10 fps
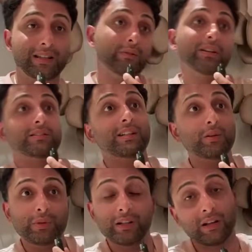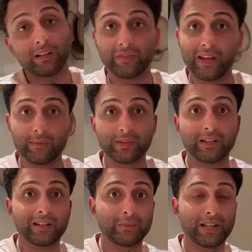Now, they'll still win a lot of games in
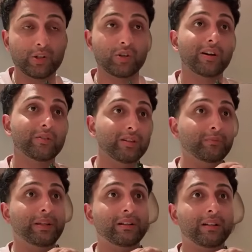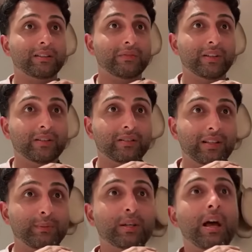the elimination round. They'll beat a lot of the other teams.